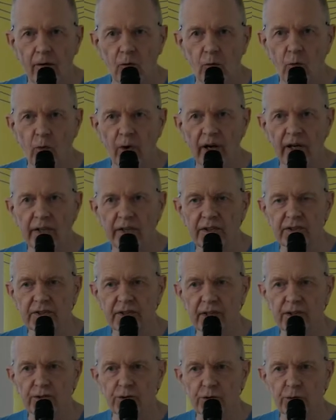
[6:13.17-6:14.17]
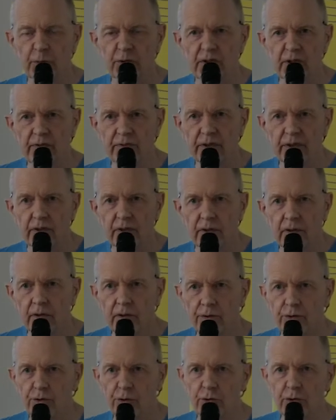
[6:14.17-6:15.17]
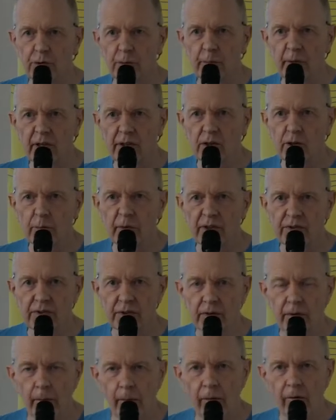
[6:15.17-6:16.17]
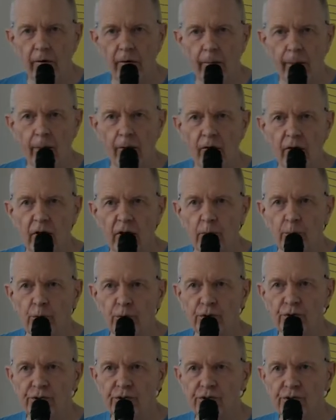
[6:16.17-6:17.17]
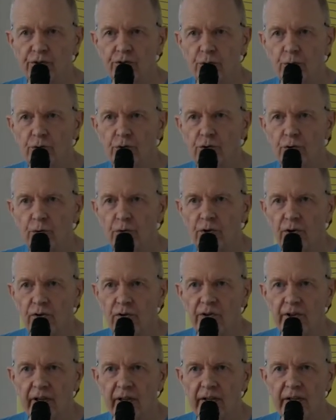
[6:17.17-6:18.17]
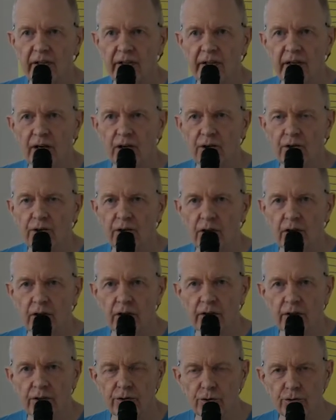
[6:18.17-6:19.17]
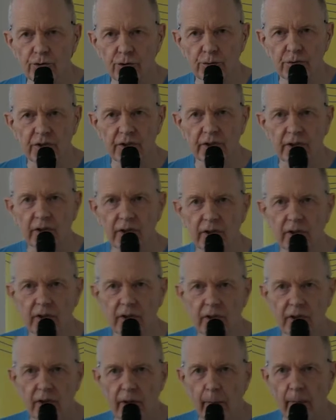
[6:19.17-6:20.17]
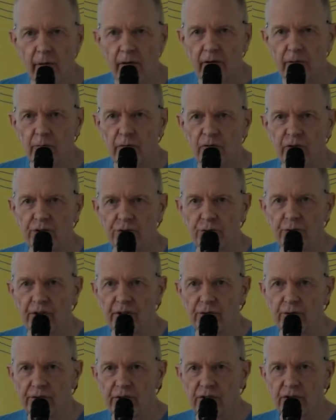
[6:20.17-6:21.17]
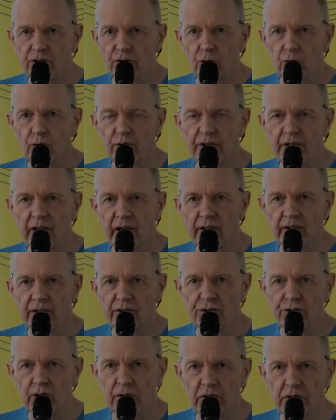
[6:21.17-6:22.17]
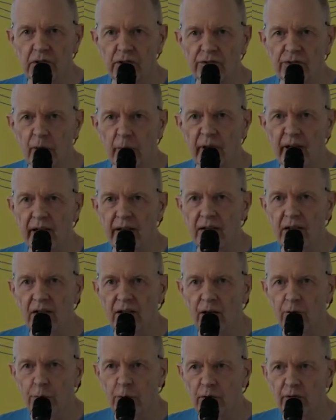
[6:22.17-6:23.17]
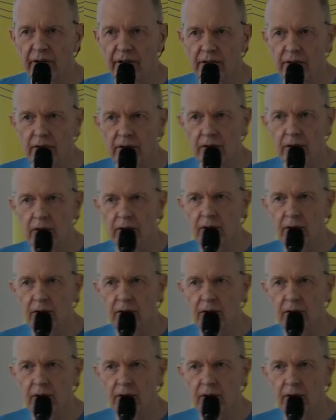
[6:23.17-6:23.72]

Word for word: Why is that so specific or so ama amazing? Because there's no, no longer any hurdle to using visual recognition or the other services from any cloud provider.